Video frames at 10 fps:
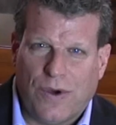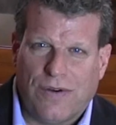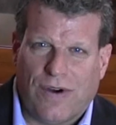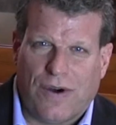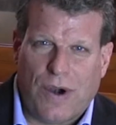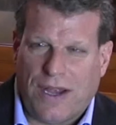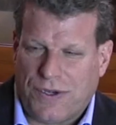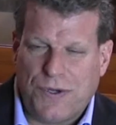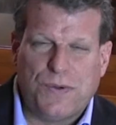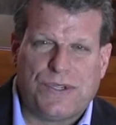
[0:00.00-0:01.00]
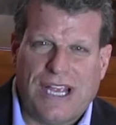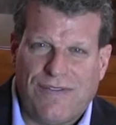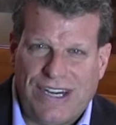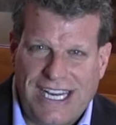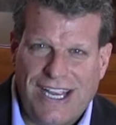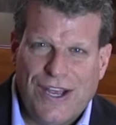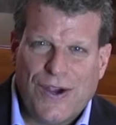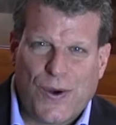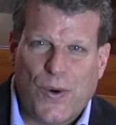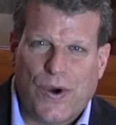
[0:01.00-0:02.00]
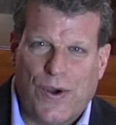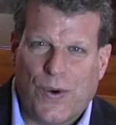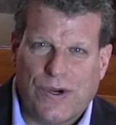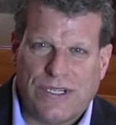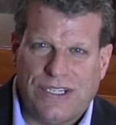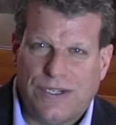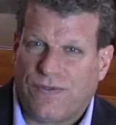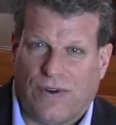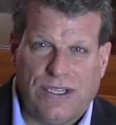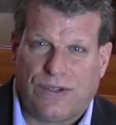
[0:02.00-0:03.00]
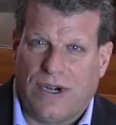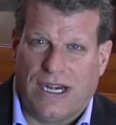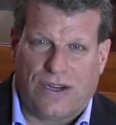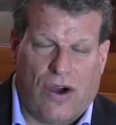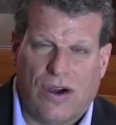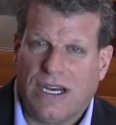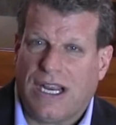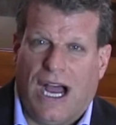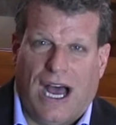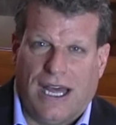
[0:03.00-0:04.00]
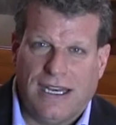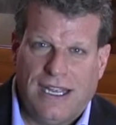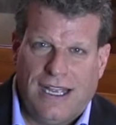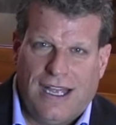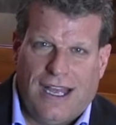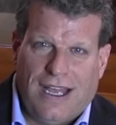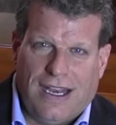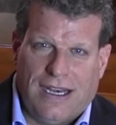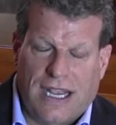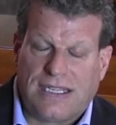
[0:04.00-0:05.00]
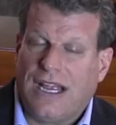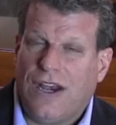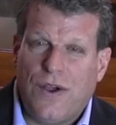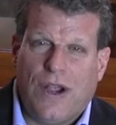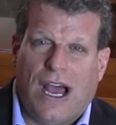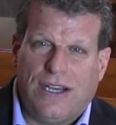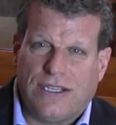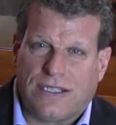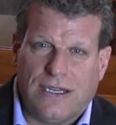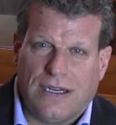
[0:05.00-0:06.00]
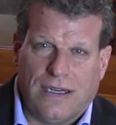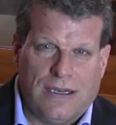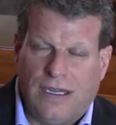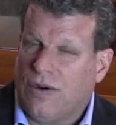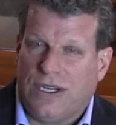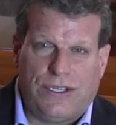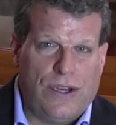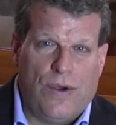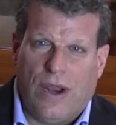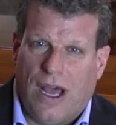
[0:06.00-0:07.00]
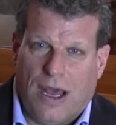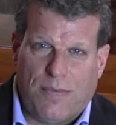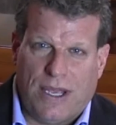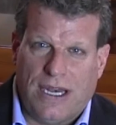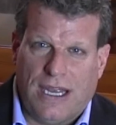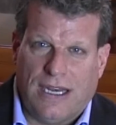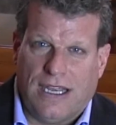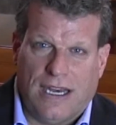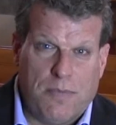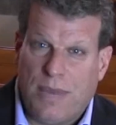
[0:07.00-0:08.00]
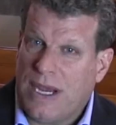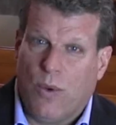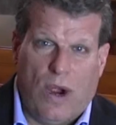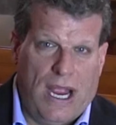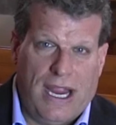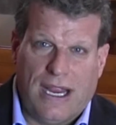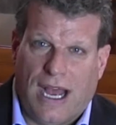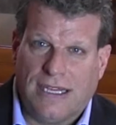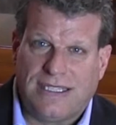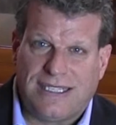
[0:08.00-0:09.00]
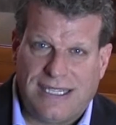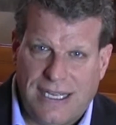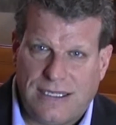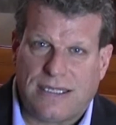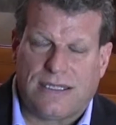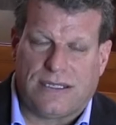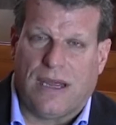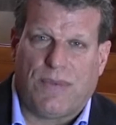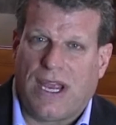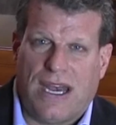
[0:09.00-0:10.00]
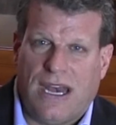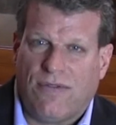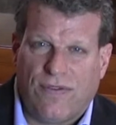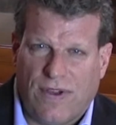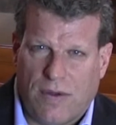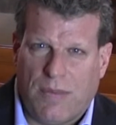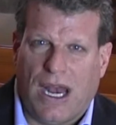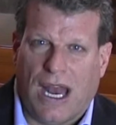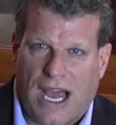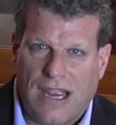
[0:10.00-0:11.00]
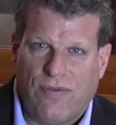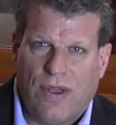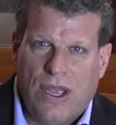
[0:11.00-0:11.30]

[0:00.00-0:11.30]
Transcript: one of our Route 270 corridors and just frustrated, talking to God. Next thing I know, God just literally showed up in a big way. I sensed something I'd never felt in my life,